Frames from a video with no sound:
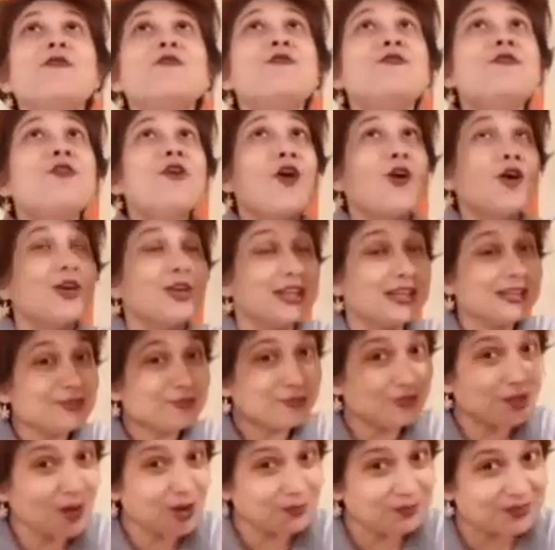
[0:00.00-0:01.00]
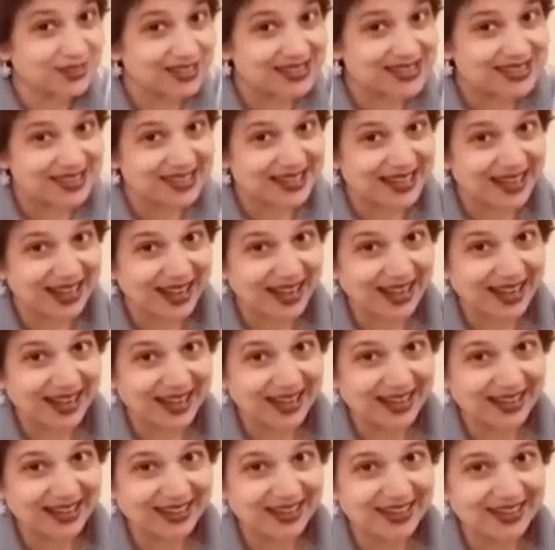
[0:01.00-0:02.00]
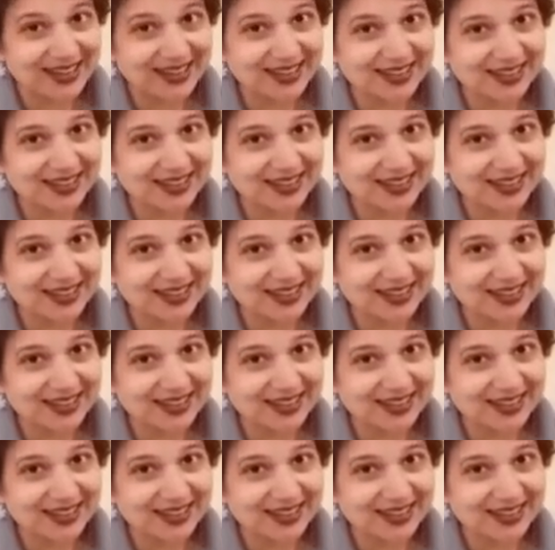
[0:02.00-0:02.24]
falling from the sky.